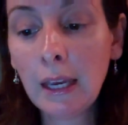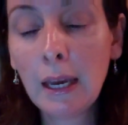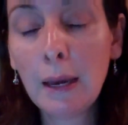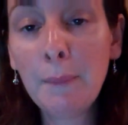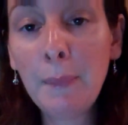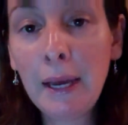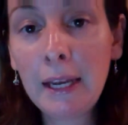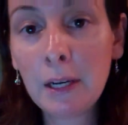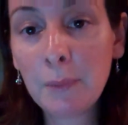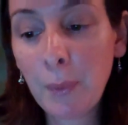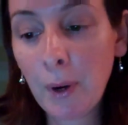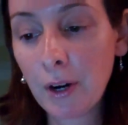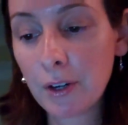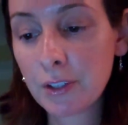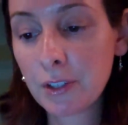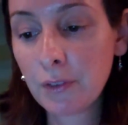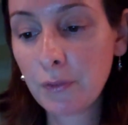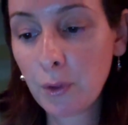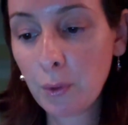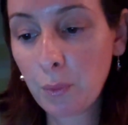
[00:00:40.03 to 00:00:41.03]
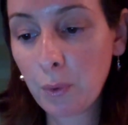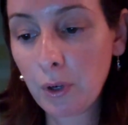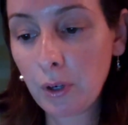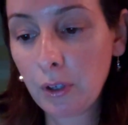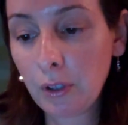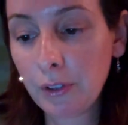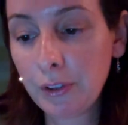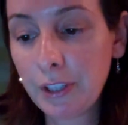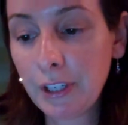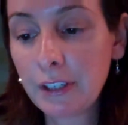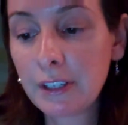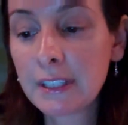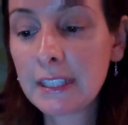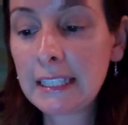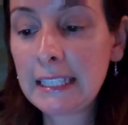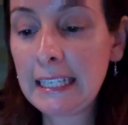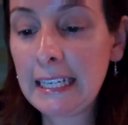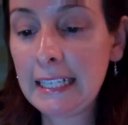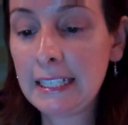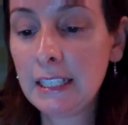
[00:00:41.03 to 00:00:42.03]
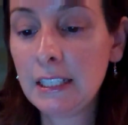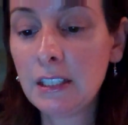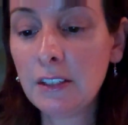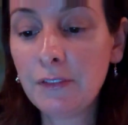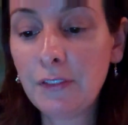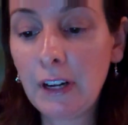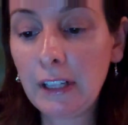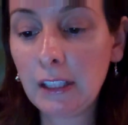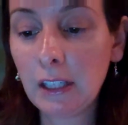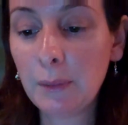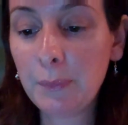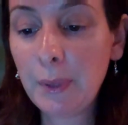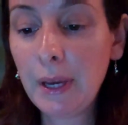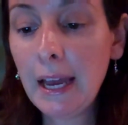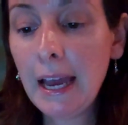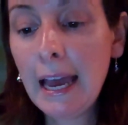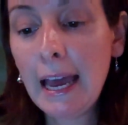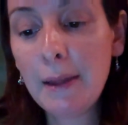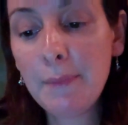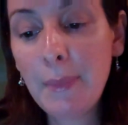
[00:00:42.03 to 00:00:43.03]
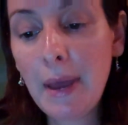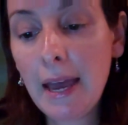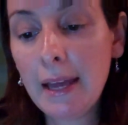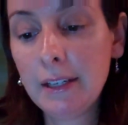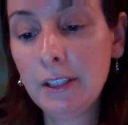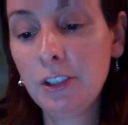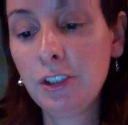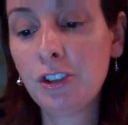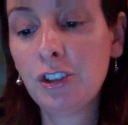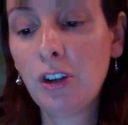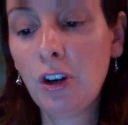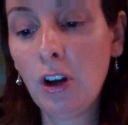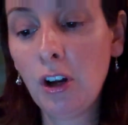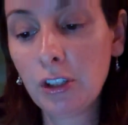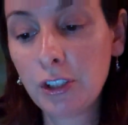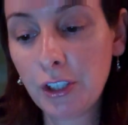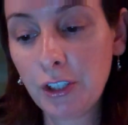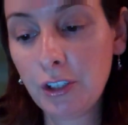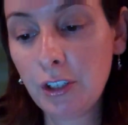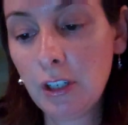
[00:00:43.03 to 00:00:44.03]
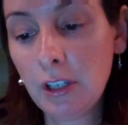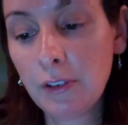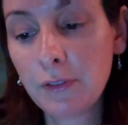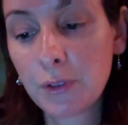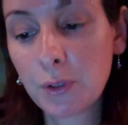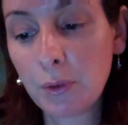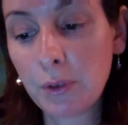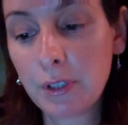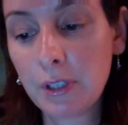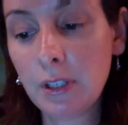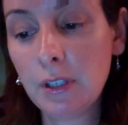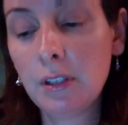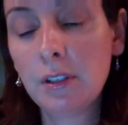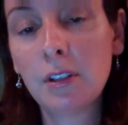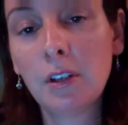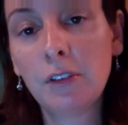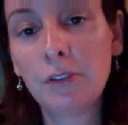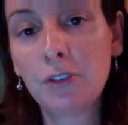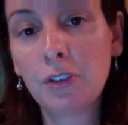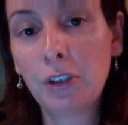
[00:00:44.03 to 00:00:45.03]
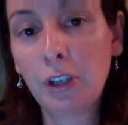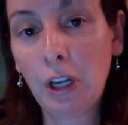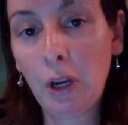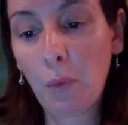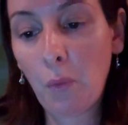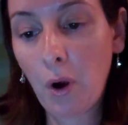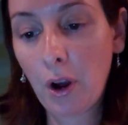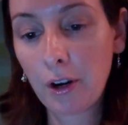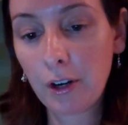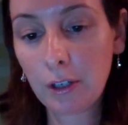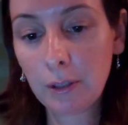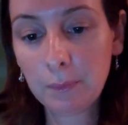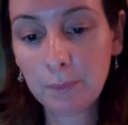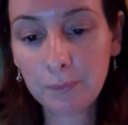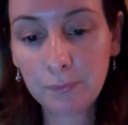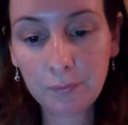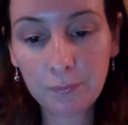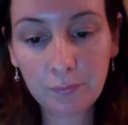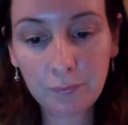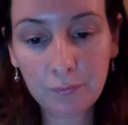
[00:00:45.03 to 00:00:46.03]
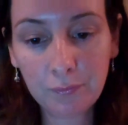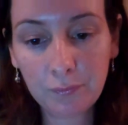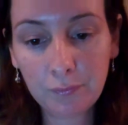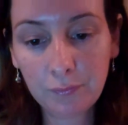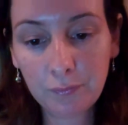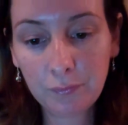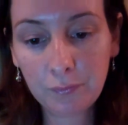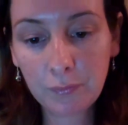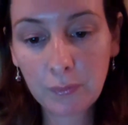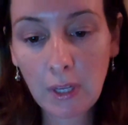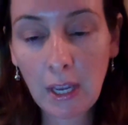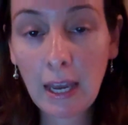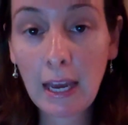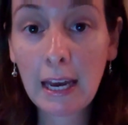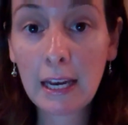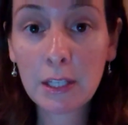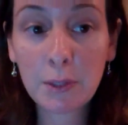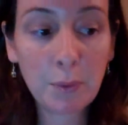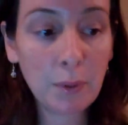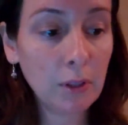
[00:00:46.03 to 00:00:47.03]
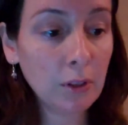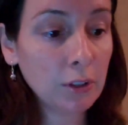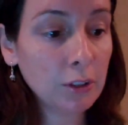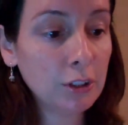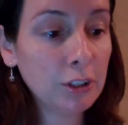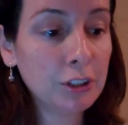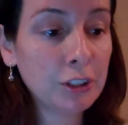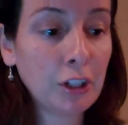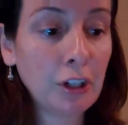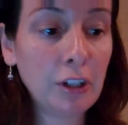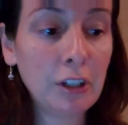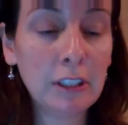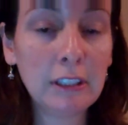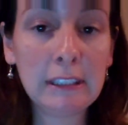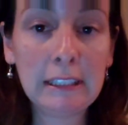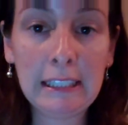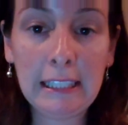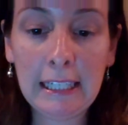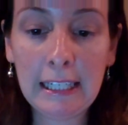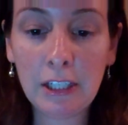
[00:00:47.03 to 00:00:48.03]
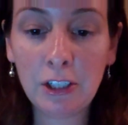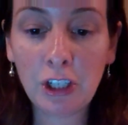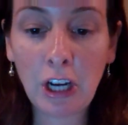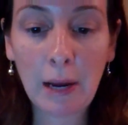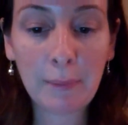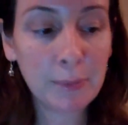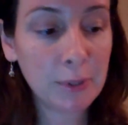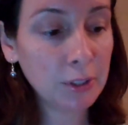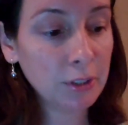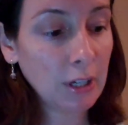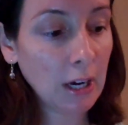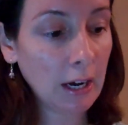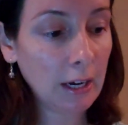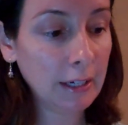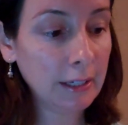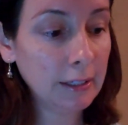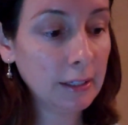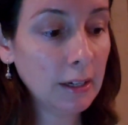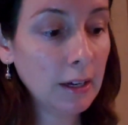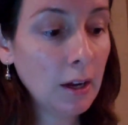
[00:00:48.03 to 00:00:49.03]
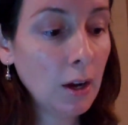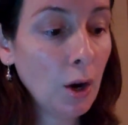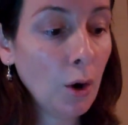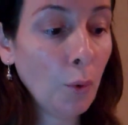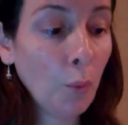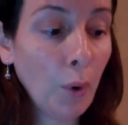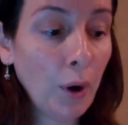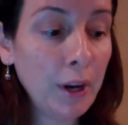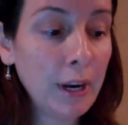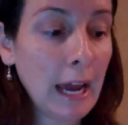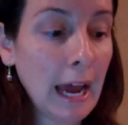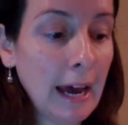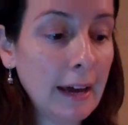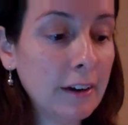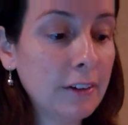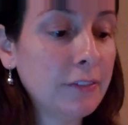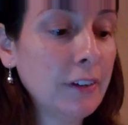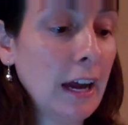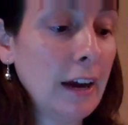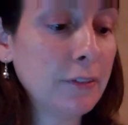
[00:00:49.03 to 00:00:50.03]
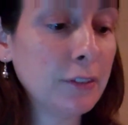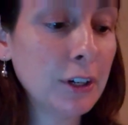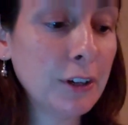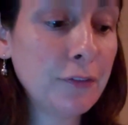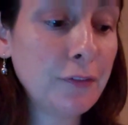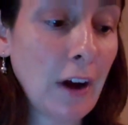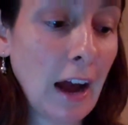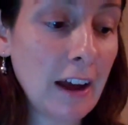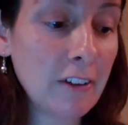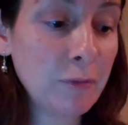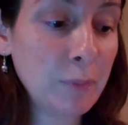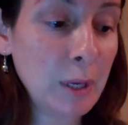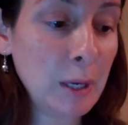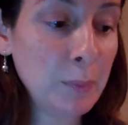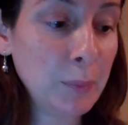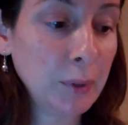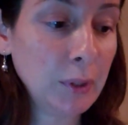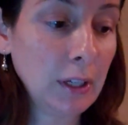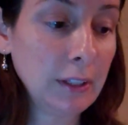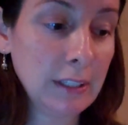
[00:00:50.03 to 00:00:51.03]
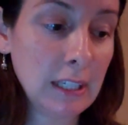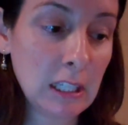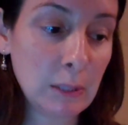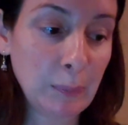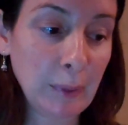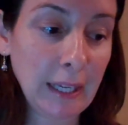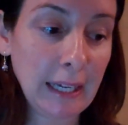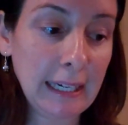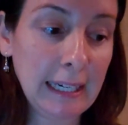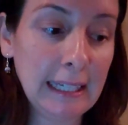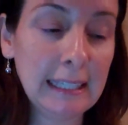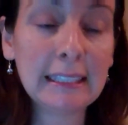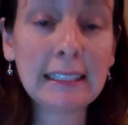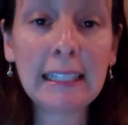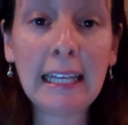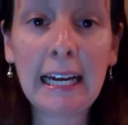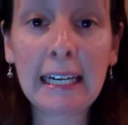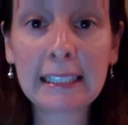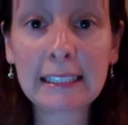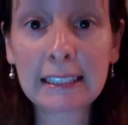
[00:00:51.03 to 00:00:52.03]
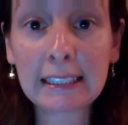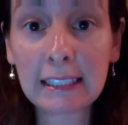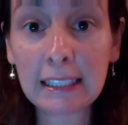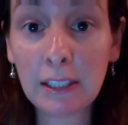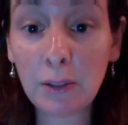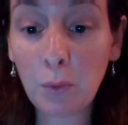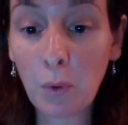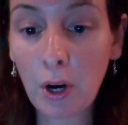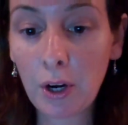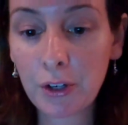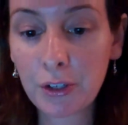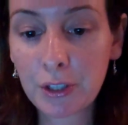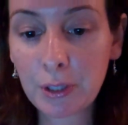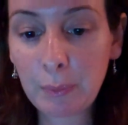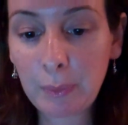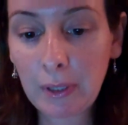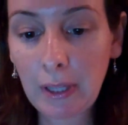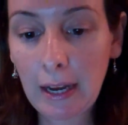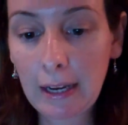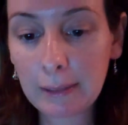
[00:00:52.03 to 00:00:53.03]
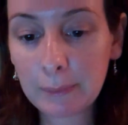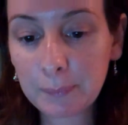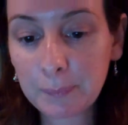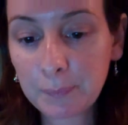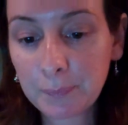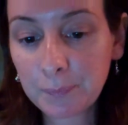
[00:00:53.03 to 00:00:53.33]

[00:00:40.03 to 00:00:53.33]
In many parts of the world, there is a need to develop and manage alternative sources of drinking water. As we learned currently in Chapter 9, 1 out of every 5 people on this planet lack a clean water supply.